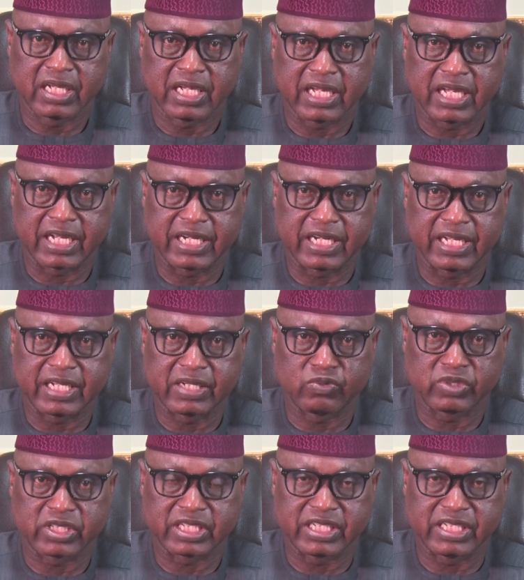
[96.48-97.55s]
ended
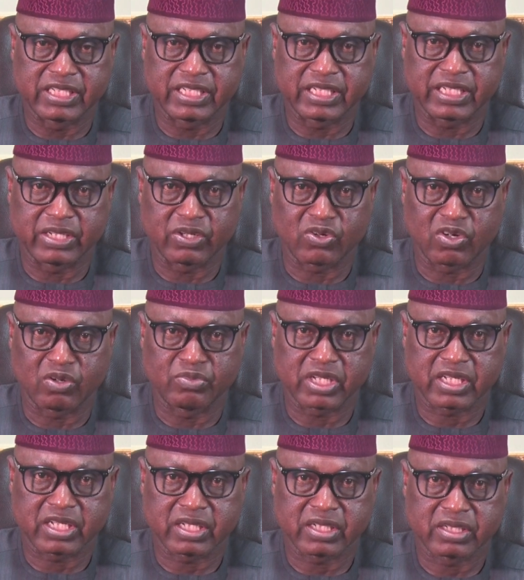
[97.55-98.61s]
with easing economic
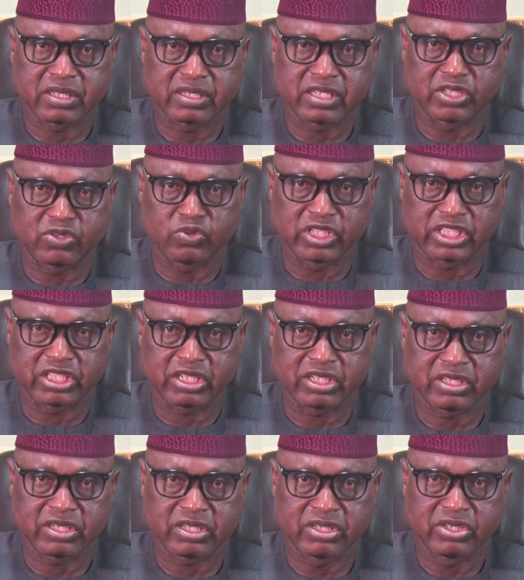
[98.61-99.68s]
situation
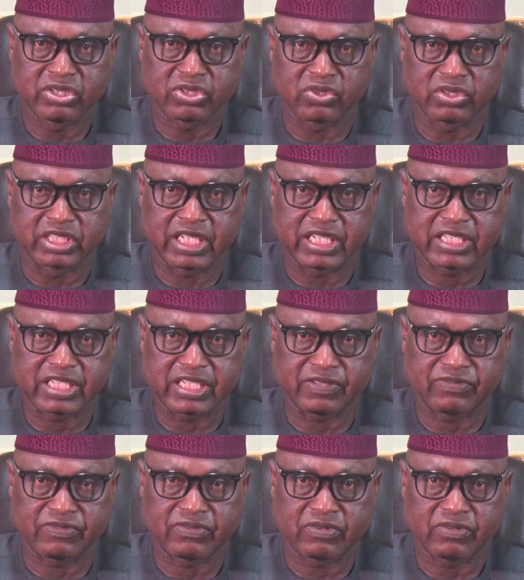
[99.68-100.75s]
suggestive
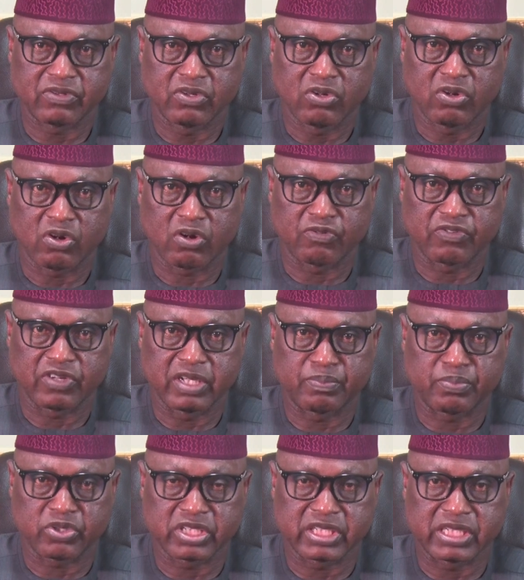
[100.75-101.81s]
of a
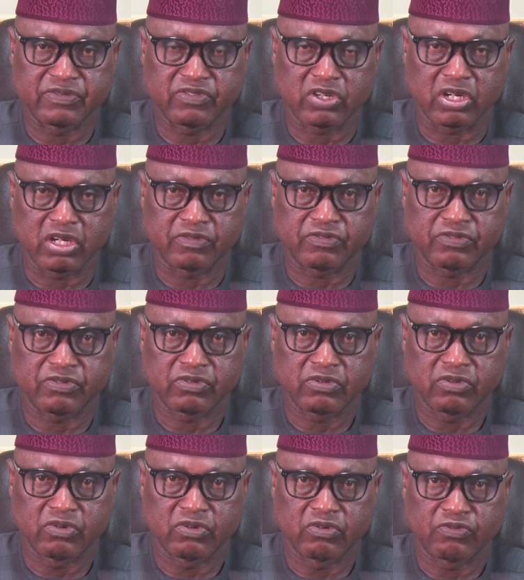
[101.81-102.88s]
positive curve
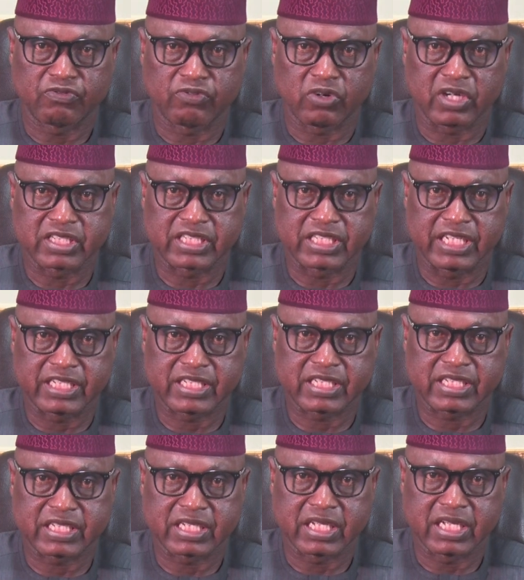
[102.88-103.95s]
for our
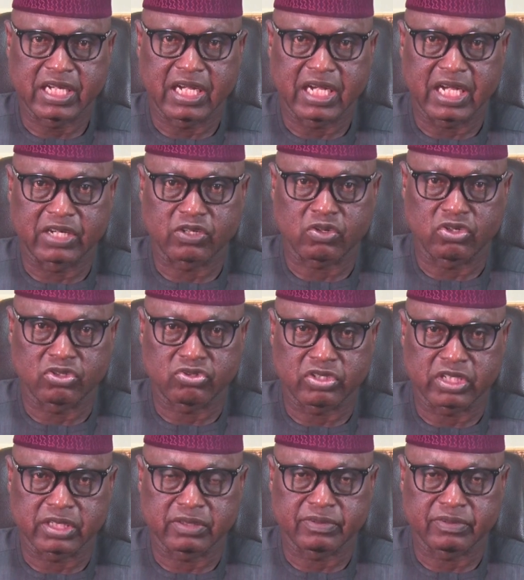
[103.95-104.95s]
states and country.